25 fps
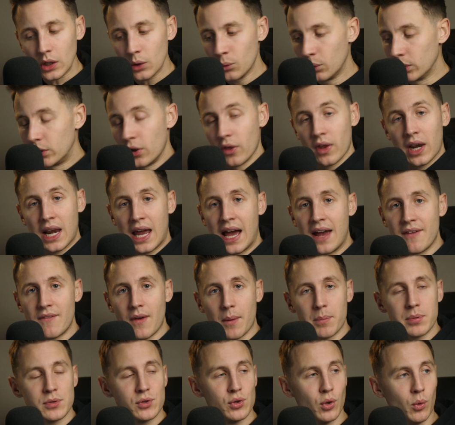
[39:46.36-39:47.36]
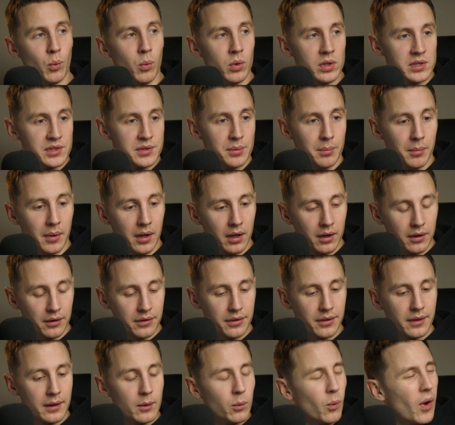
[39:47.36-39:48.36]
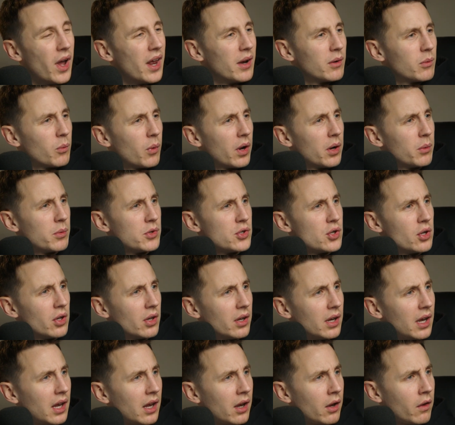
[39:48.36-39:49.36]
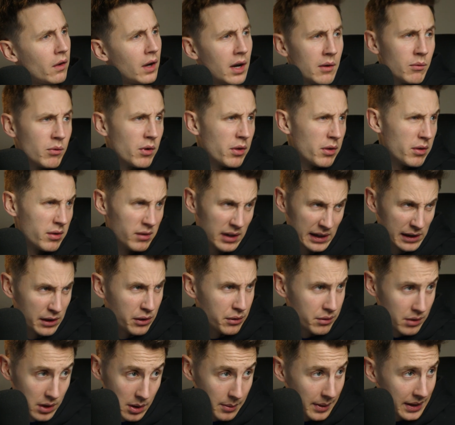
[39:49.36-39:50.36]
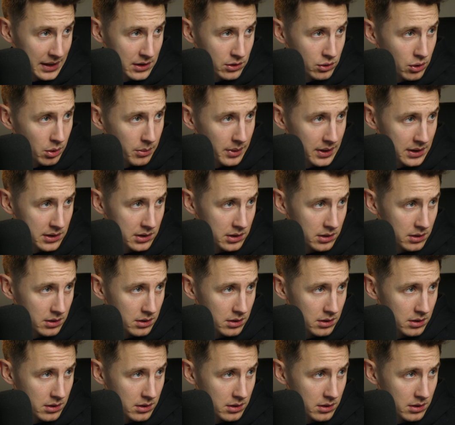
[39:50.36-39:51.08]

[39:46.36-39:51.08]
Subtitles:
we do the live episode once a month. When are we doing another live one? Like 3 weeks, 2 weeks?